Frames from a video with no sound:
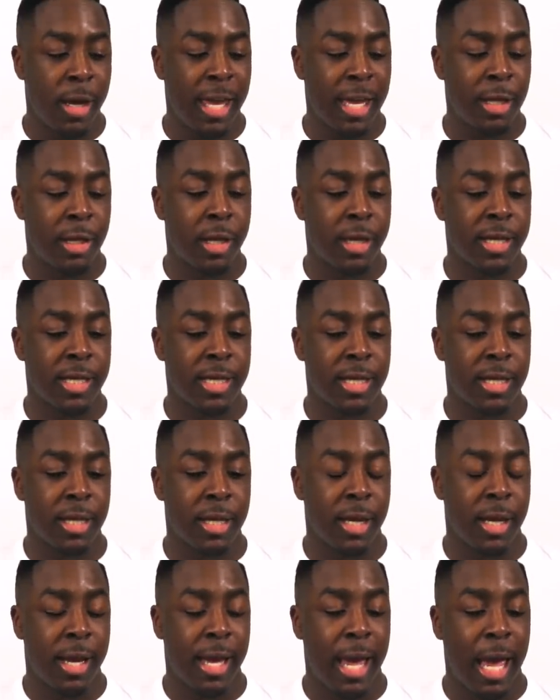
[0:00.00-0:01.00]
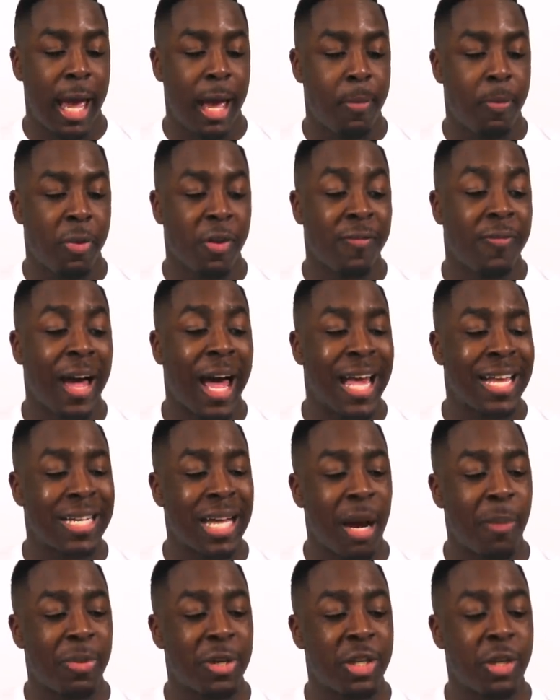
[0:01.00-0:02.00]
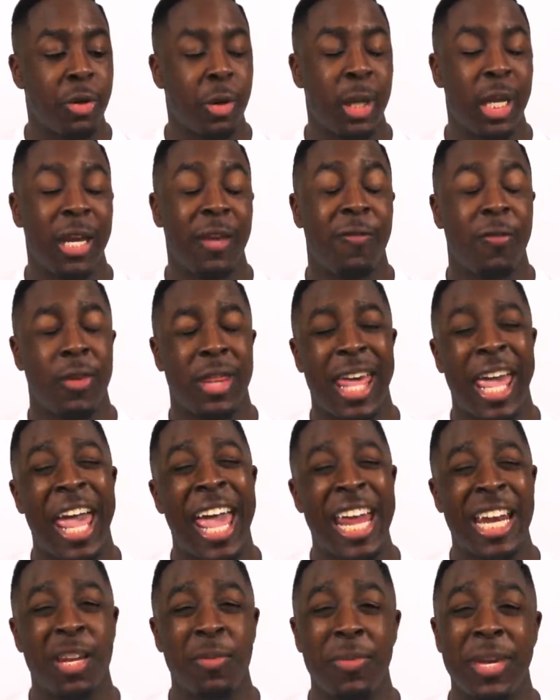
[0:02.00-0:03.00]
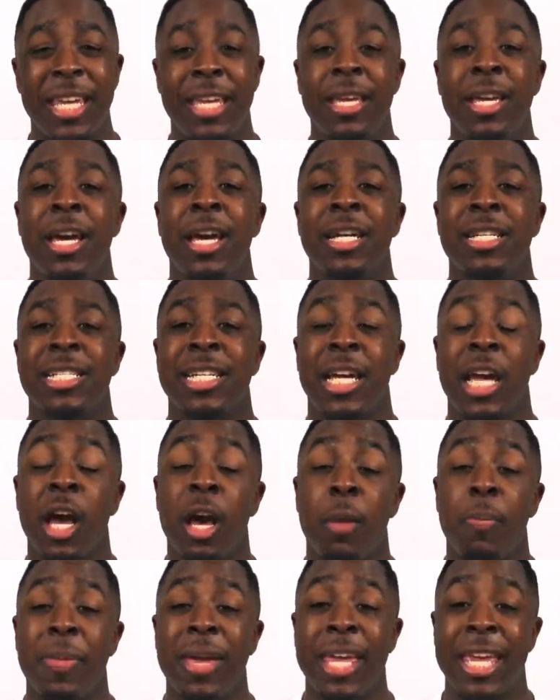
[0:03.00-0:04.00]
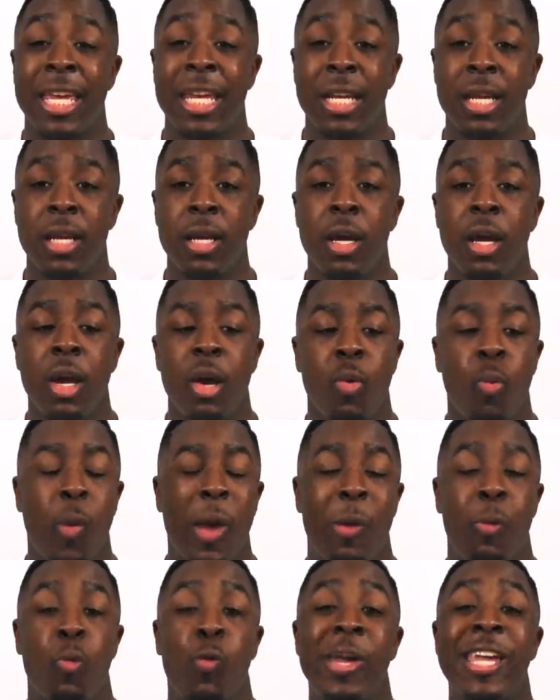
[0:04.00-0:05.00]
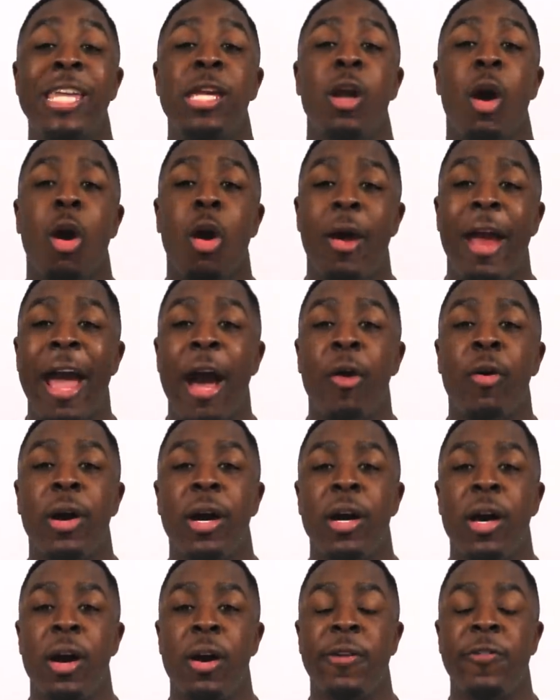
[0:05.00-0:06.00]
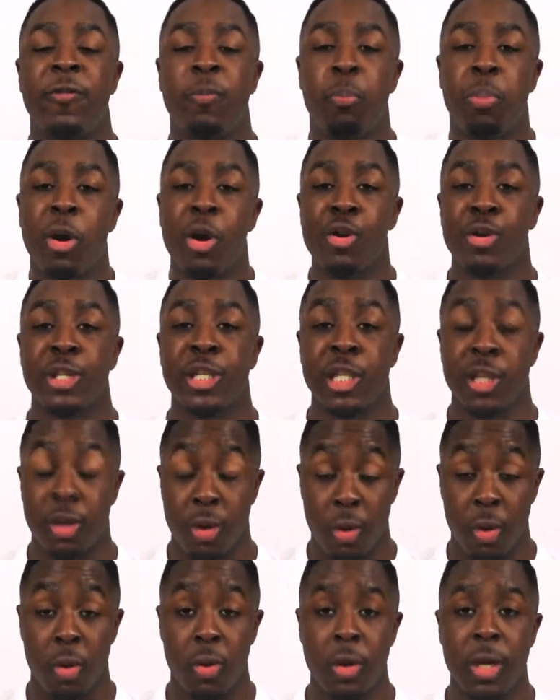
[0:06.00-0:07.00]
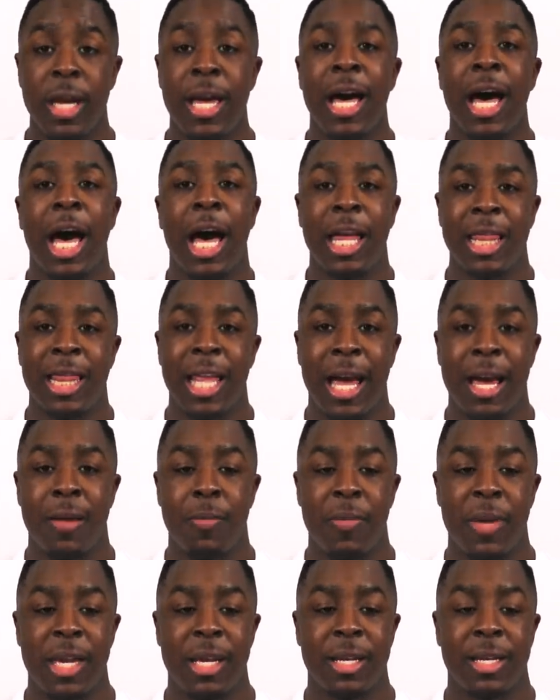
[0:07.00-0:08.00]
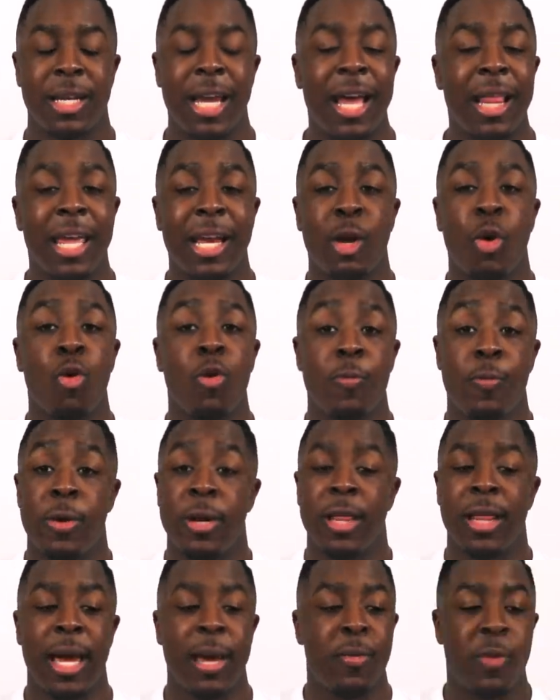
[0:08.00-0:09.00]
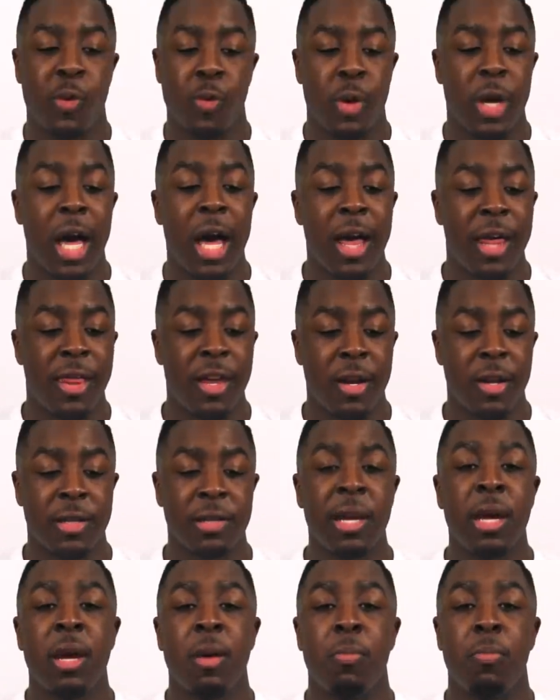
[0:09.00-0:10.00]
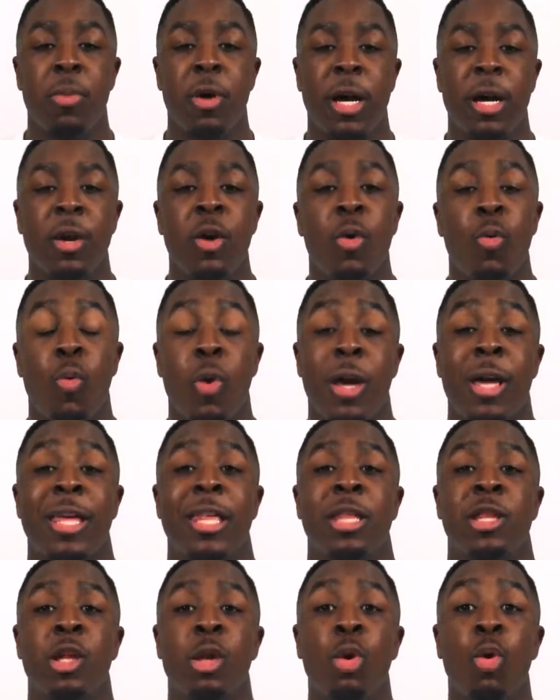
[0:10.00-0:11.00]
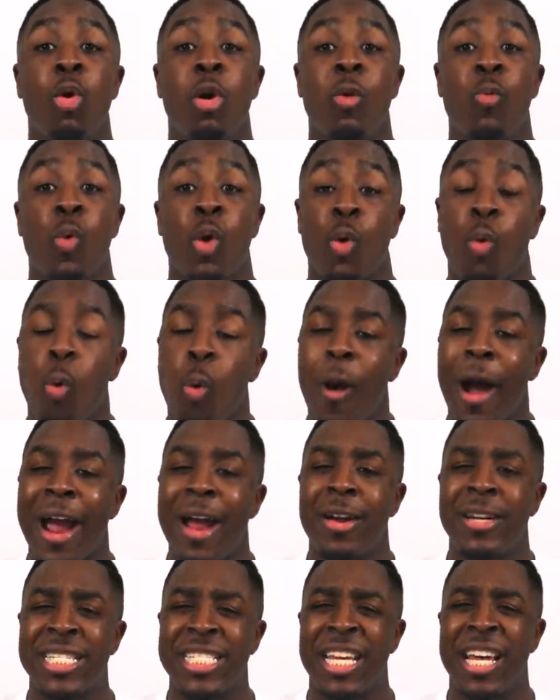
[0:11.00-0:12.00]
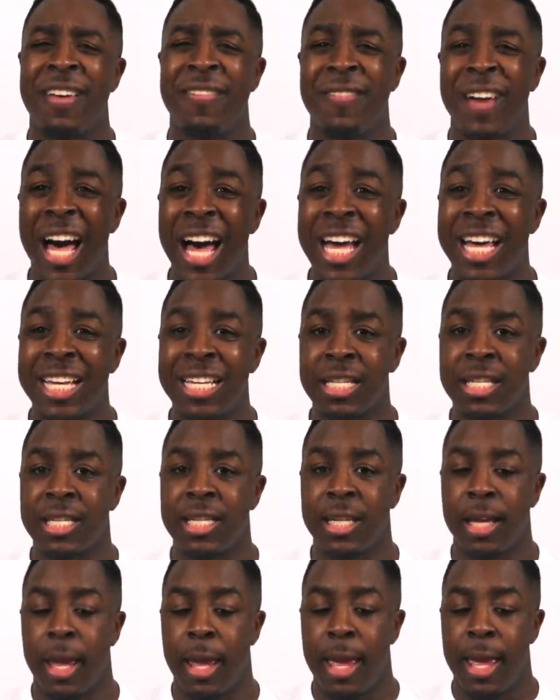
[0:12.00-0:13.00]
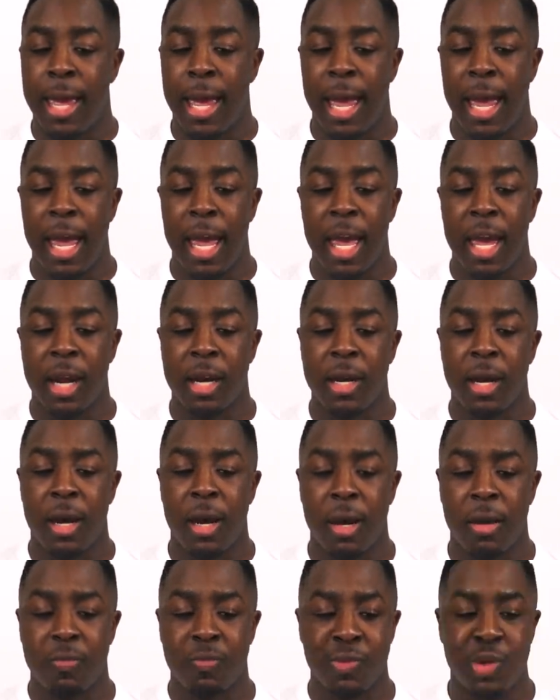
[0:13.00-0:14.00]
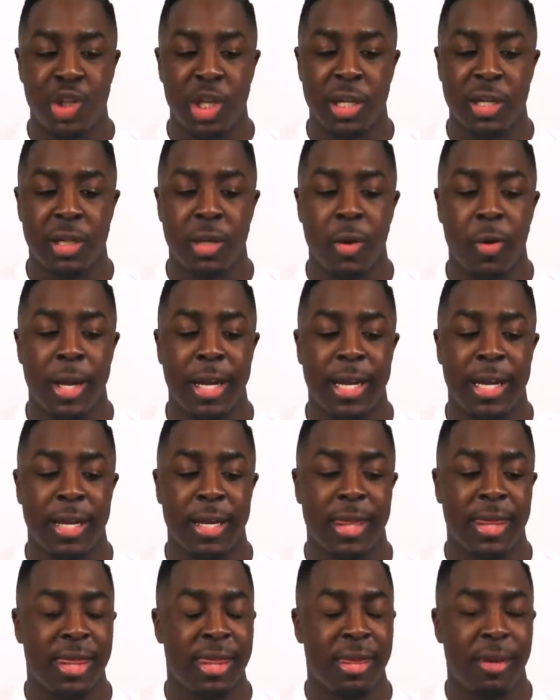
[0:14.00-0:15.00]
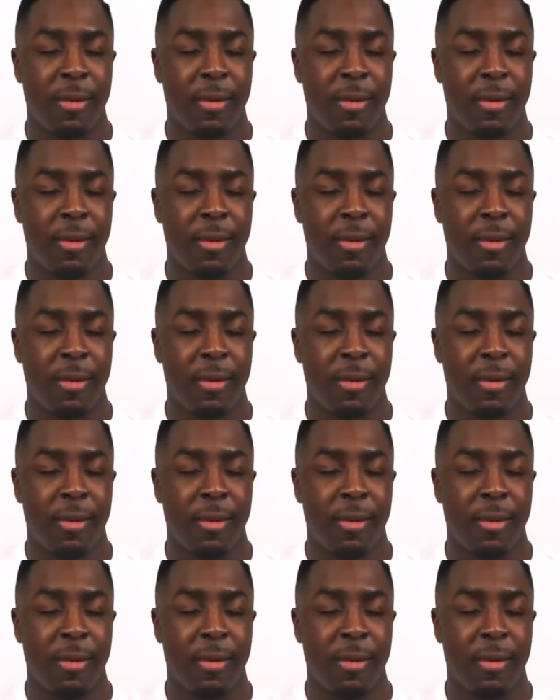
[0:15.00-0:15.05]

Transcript: it just provides opportunity for the enemy to come in when we are out of personal alignment, not like corporate alignment with others, but what the Lord requires of us. And um, just knowing